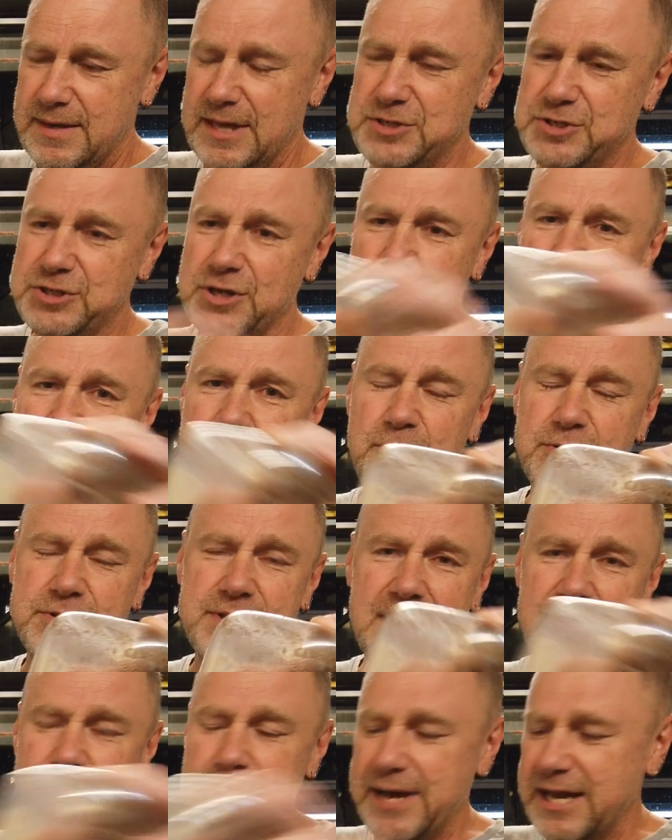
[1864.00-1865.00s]
Each time you
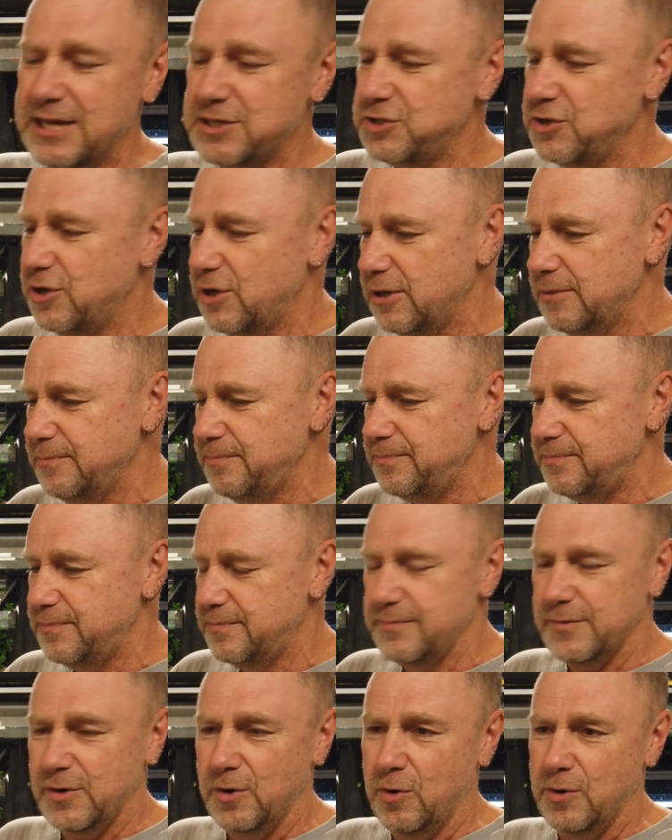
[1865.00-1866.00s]
put that batch on,
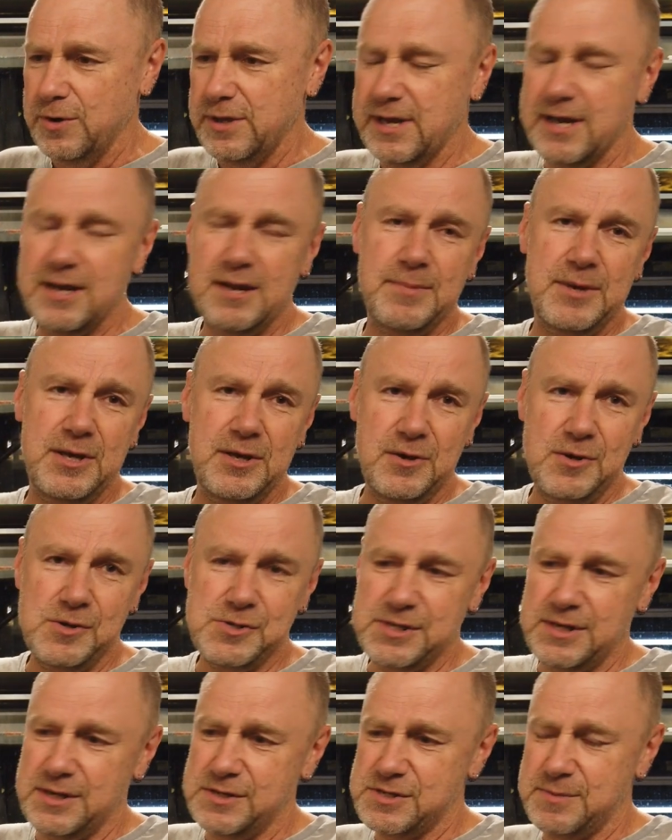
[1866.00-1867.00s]
all you're going to be
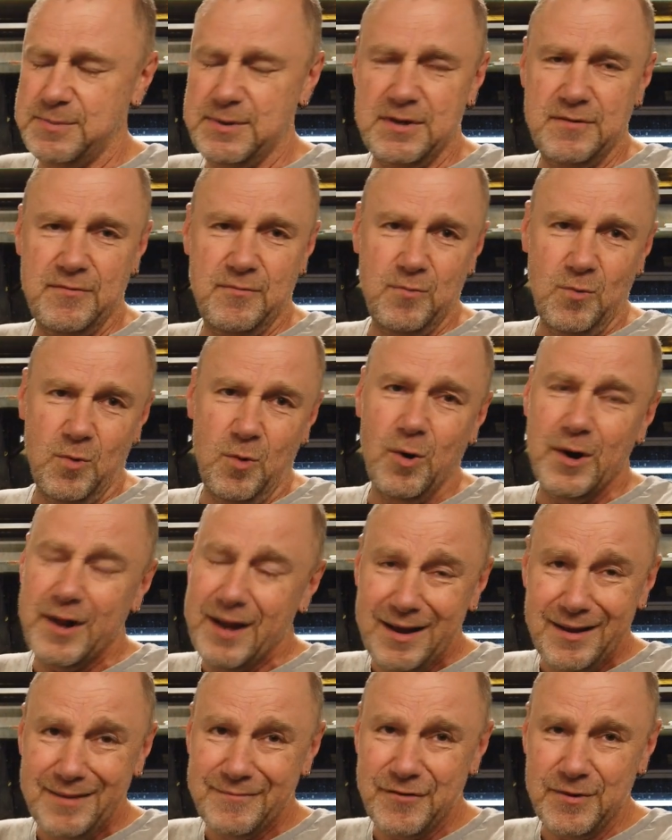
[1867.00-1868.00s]
using is a bit of
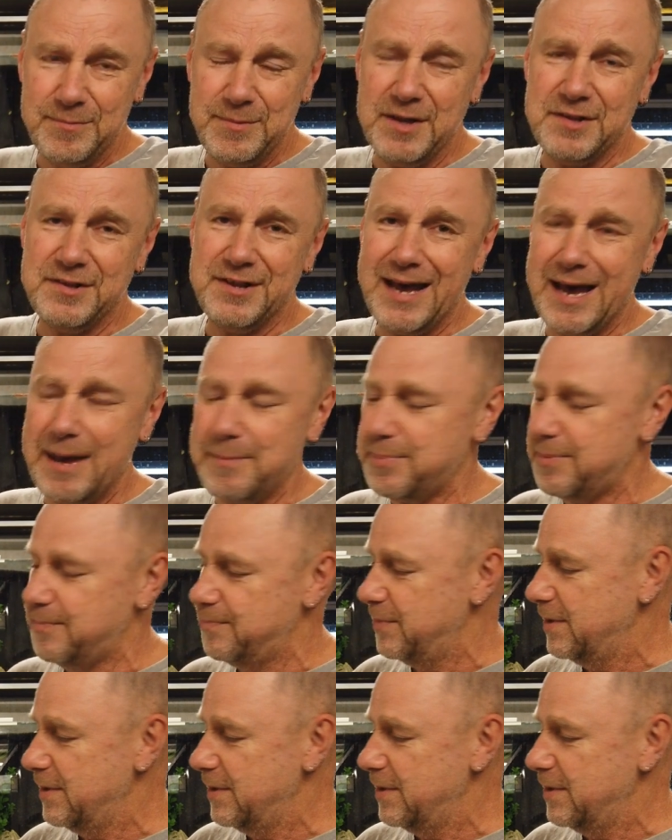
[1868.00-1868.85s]
water from your tap,